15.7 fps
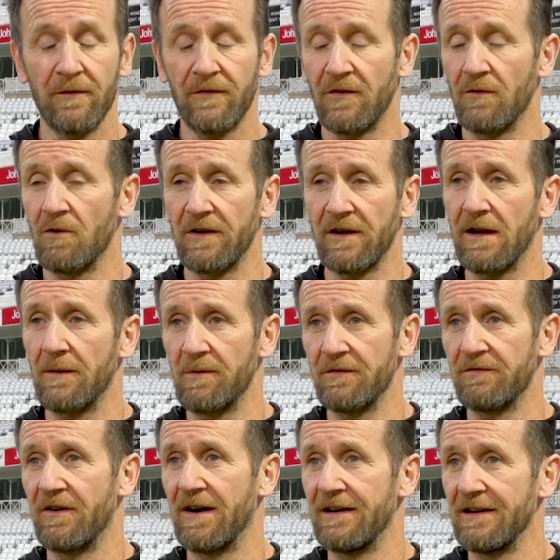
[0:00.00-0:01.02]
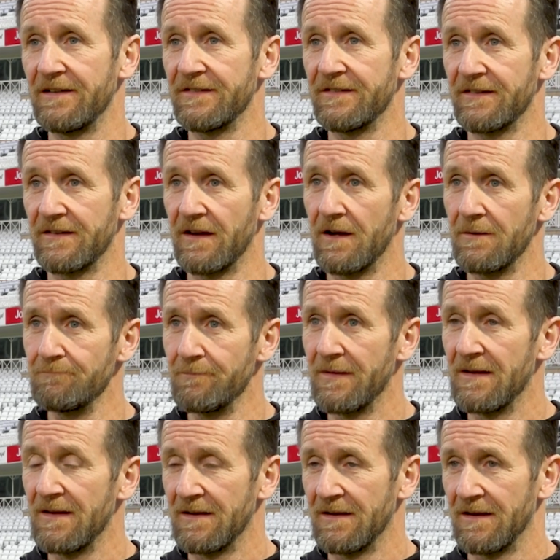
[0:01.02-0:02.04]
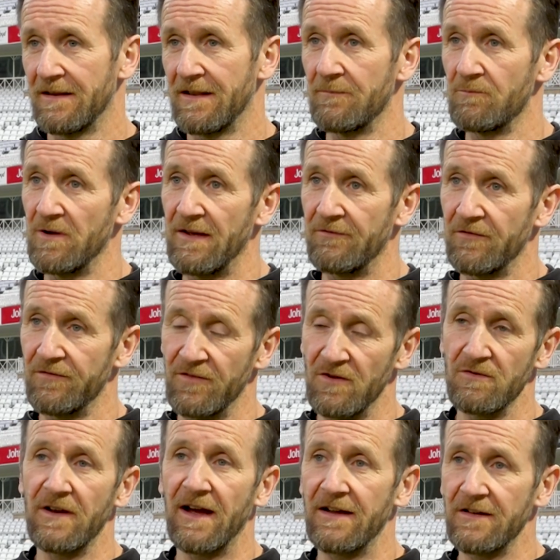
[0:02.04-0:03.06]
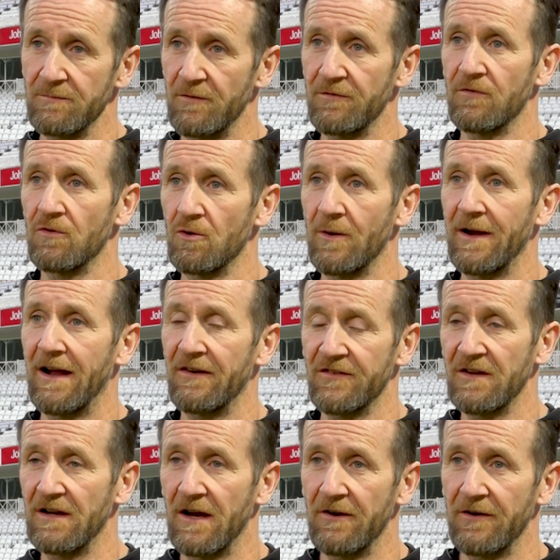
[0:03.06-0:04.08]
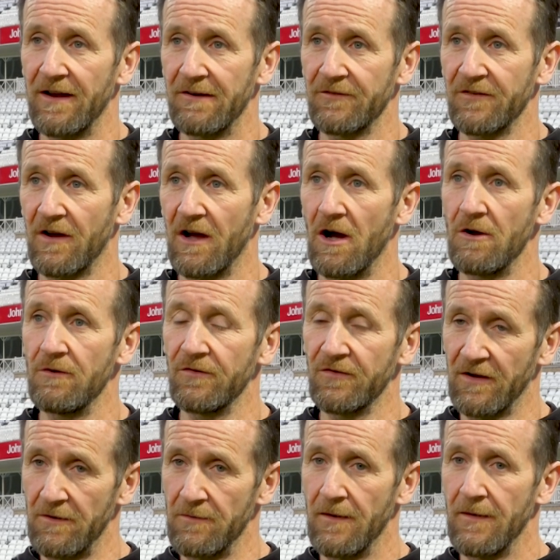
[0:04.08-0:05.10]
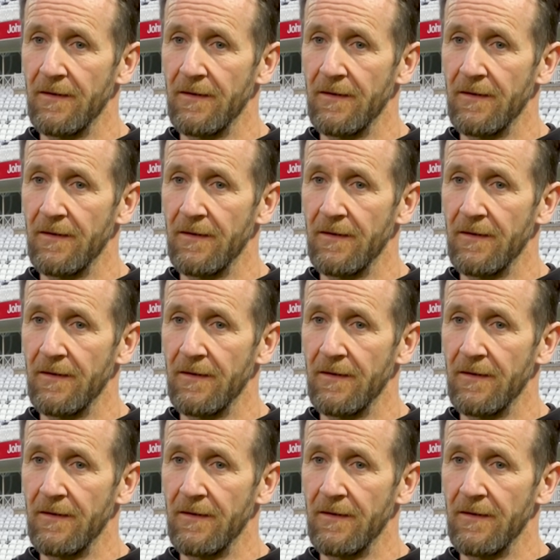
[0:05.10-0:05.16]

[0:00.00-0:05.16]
We've still got a couple of friendlies to come, and then we have a few days before we actually go down to Hove. So